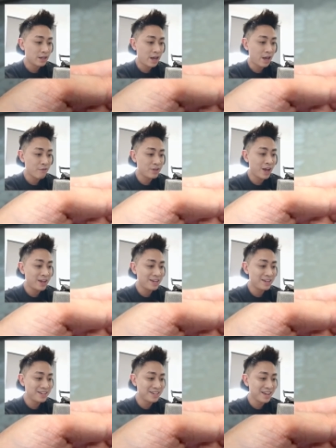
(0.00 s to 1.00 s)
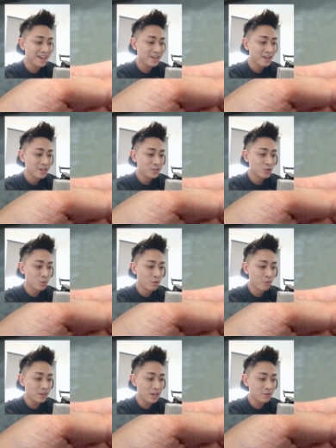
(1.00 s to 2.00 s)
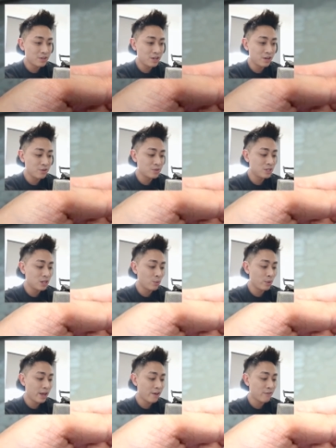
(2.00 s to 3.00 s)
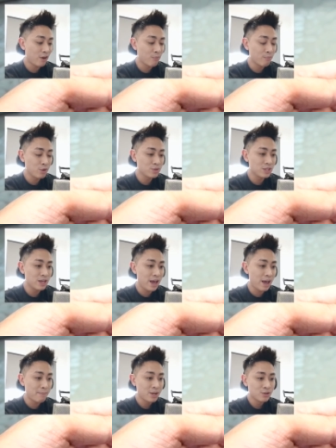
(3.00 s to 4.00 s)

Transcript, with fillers: haven't done anything yet. So moving down here, you see that we have our music app. So